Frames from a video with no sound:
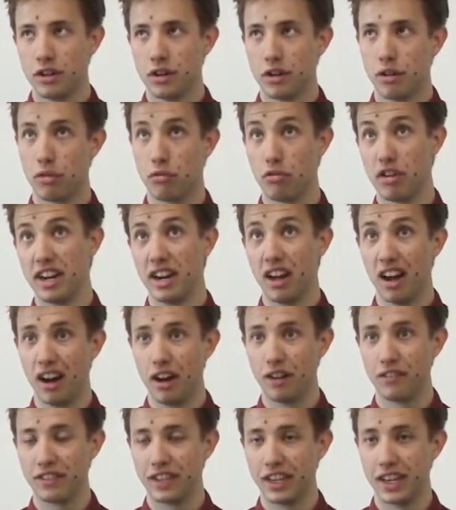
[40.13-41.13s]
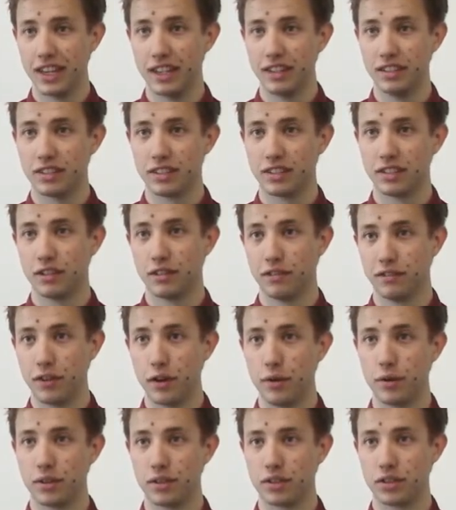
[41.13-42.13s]
3.5 years
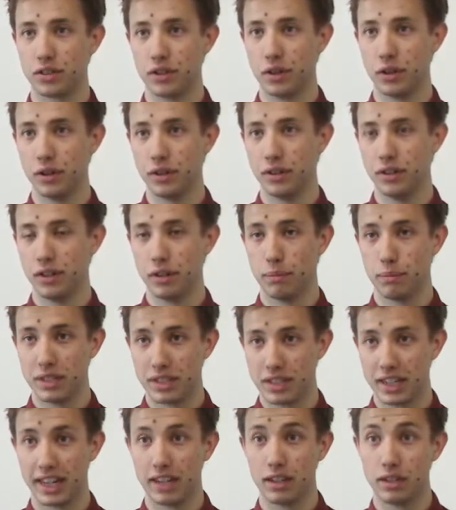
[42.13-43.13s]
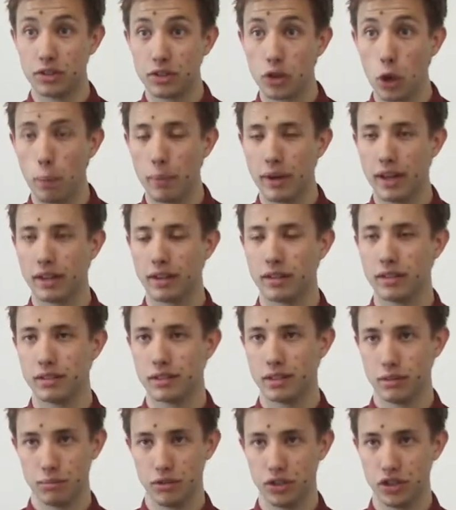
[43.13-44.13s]
focused on a particular topic
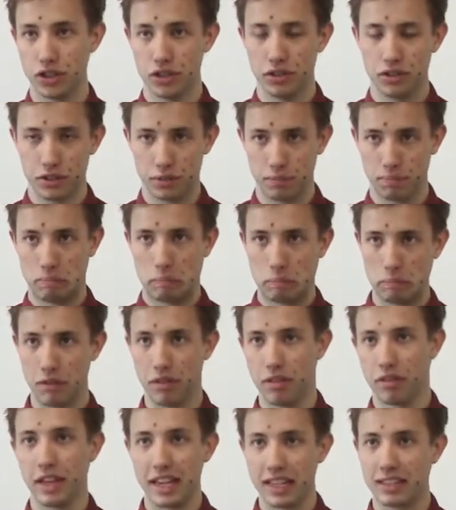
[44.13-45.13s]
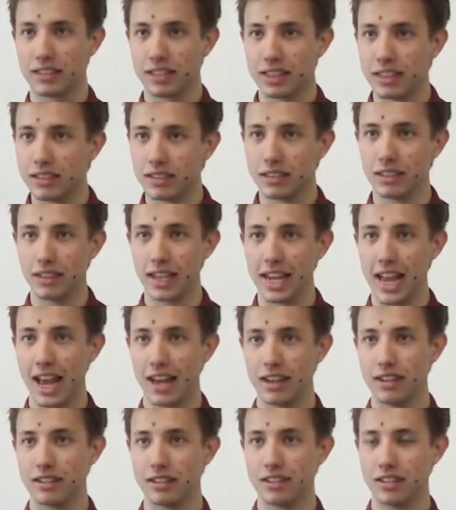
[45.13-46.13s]
to produce a thesis at the
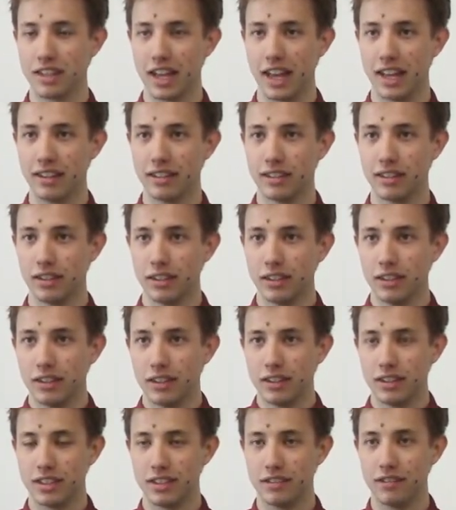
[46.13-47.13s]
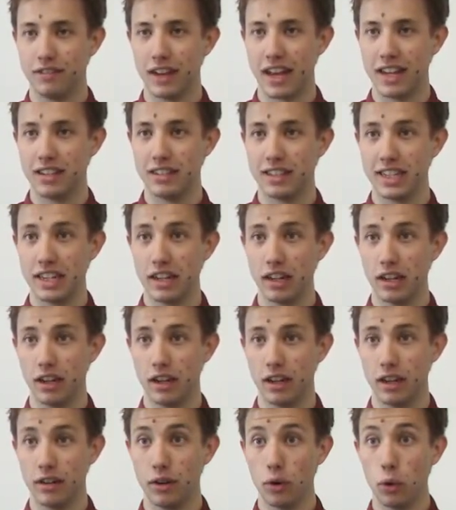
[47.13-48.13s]
end to then defend in
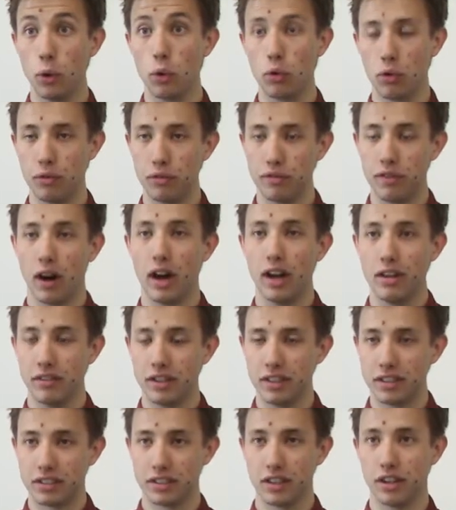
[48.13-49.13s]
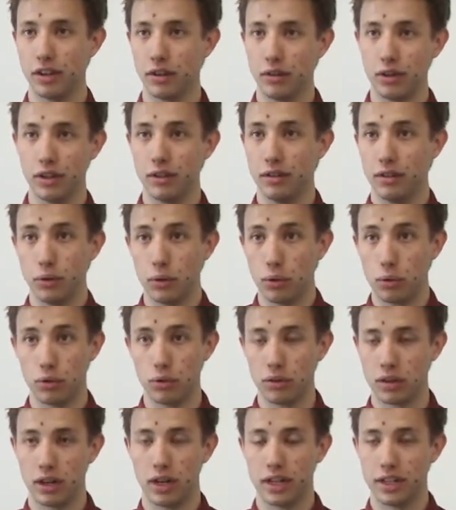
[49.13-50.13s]
an oral viva, so an oral
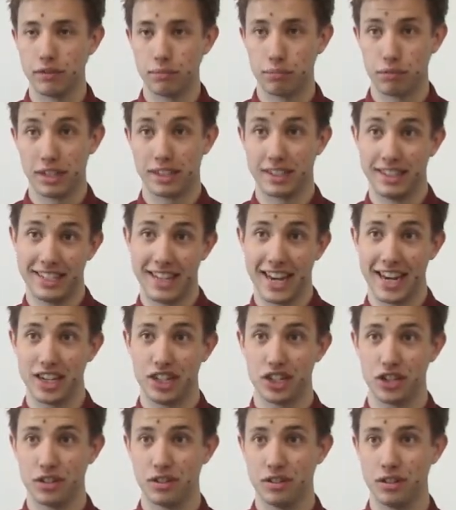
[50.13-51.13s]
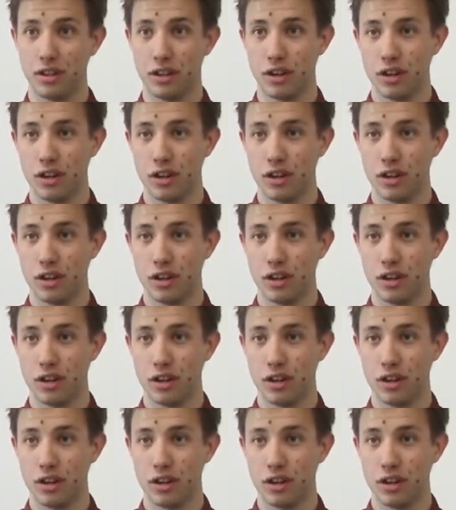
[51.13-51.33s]
kind of presentation